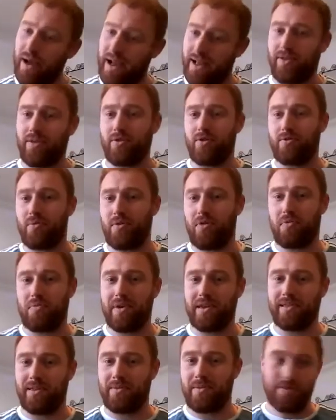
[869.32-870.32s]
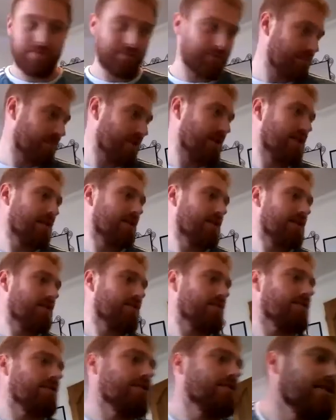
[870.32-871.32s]
to your normal speed limit.
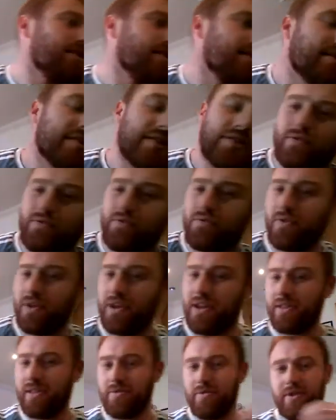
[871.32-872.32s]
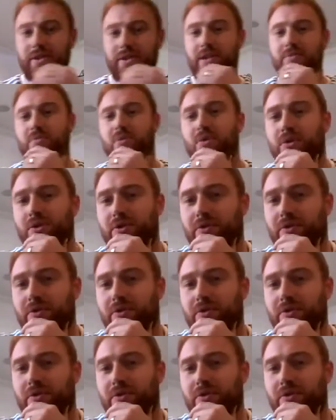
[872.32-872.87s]
So yeah, it's a really, really important.